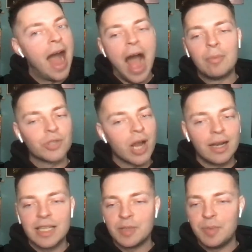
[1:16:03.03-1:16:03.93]
I'm trying
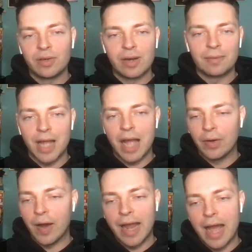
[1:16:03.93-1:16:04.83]
not to be a ref guy
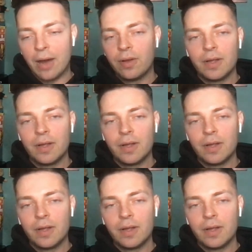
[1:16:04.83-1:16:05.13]
right now.